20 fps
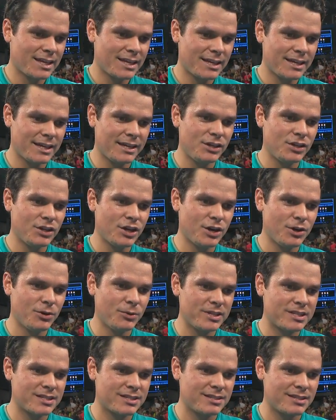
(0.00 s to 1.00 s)
And, you
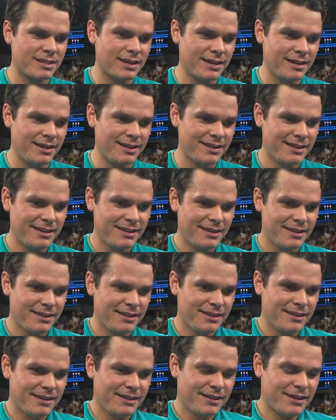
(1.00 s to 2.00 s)
know, it's...
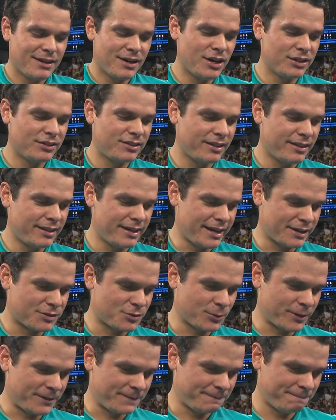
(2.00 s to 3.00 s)
on to the next one.